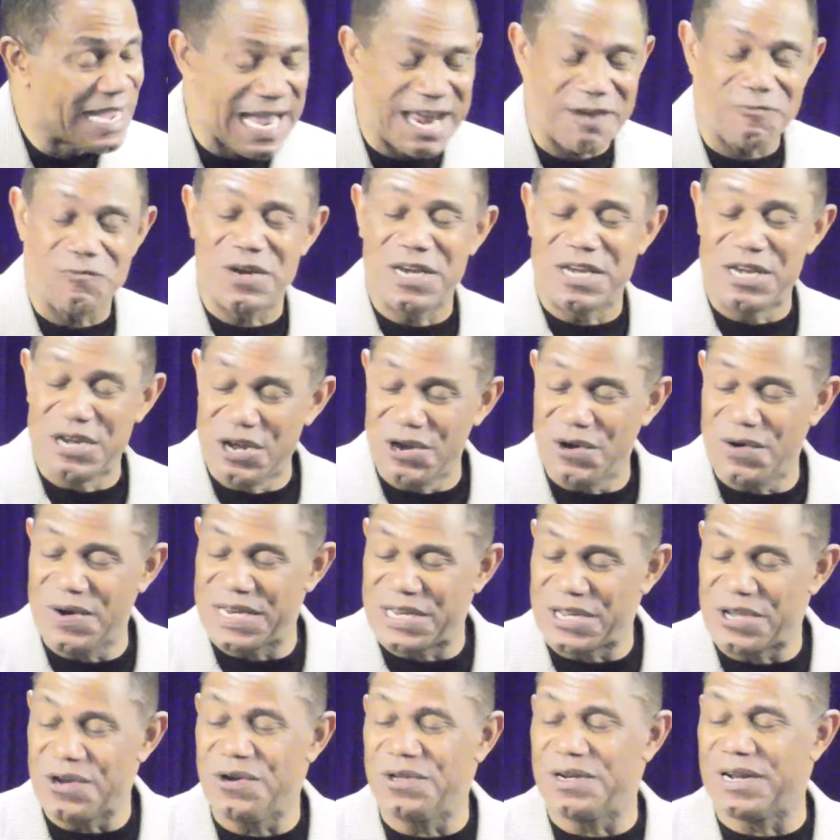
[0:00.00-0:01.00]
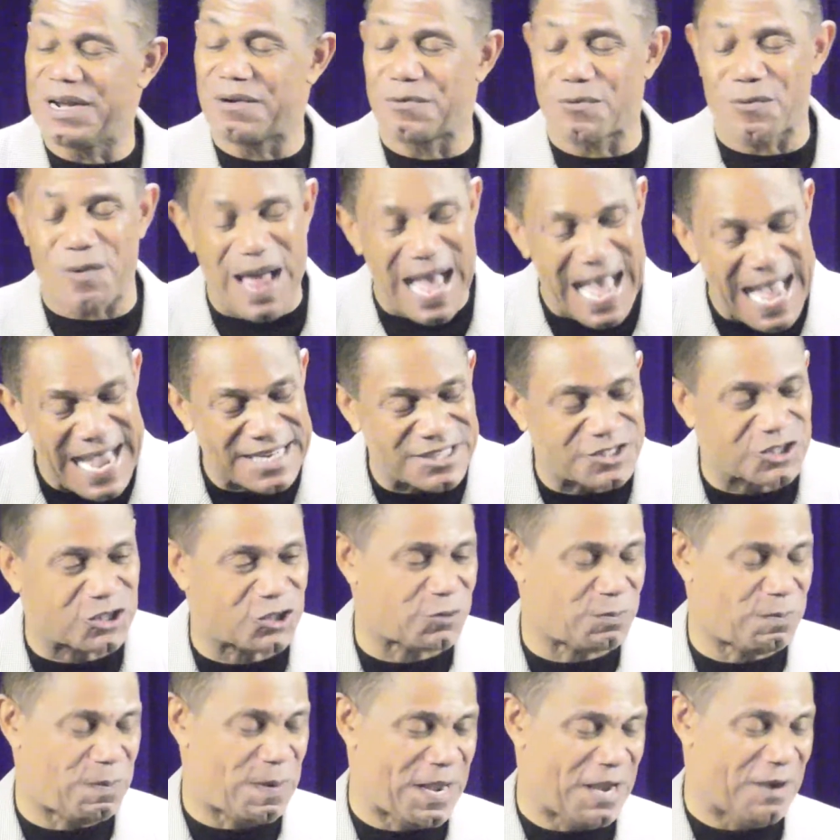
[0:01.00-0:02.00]
and renewing you the right
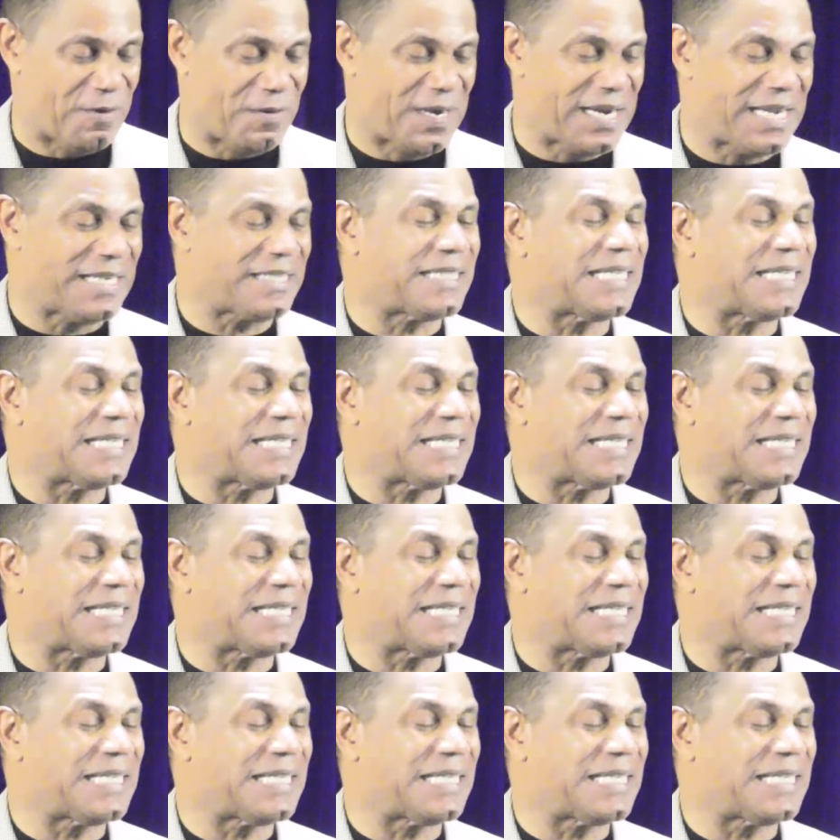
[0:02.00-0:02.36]
spirit.